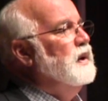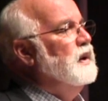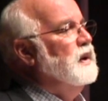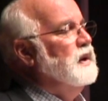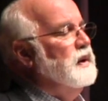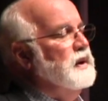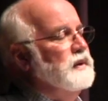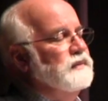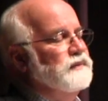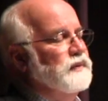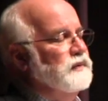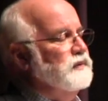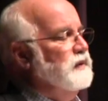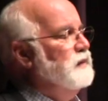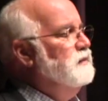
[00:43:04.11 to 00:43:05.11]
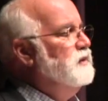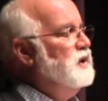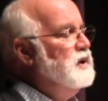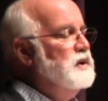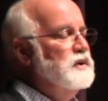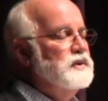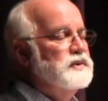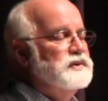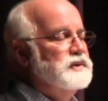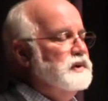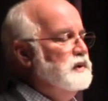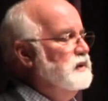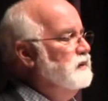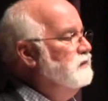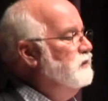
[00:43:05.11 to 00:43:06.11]
uh, for some years
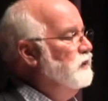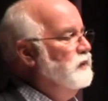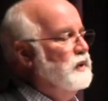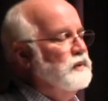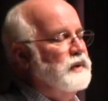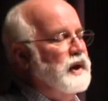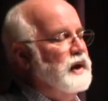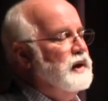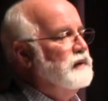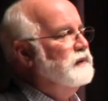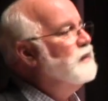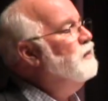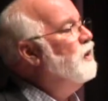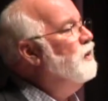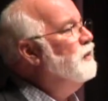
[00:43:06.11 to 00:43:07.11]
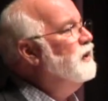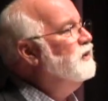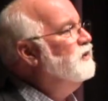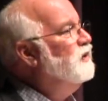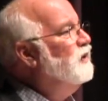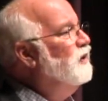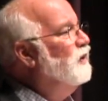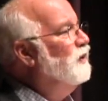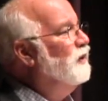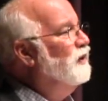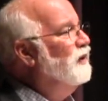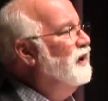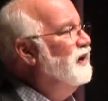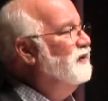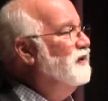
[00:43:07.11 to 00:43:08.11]
and doing okay at the moment, you know,
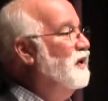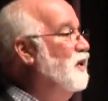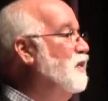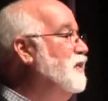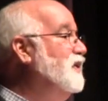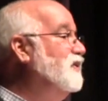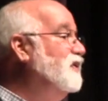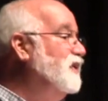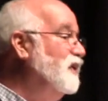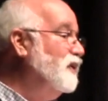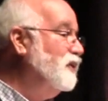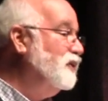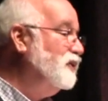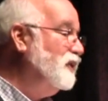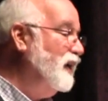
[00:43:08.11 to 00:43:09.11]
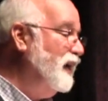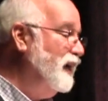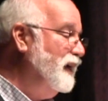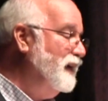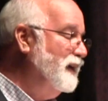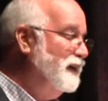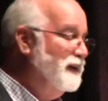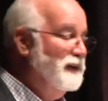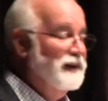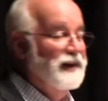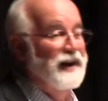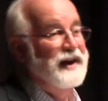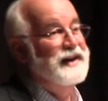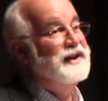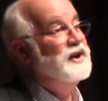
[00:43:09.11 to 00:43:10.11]
or as the homies still say,
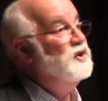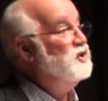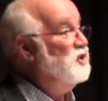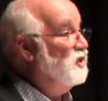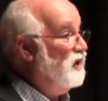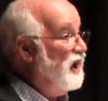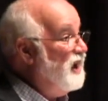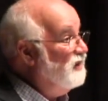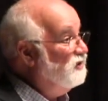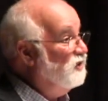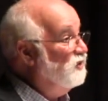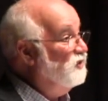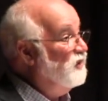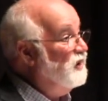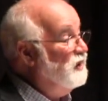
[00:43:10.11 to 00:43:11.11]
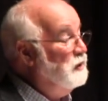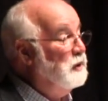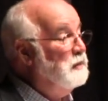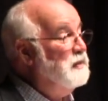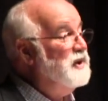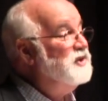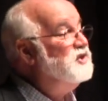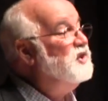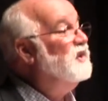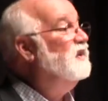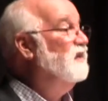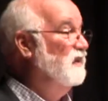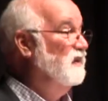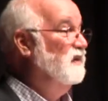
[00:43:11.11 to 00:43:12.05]
I hear your cancer's in intermission.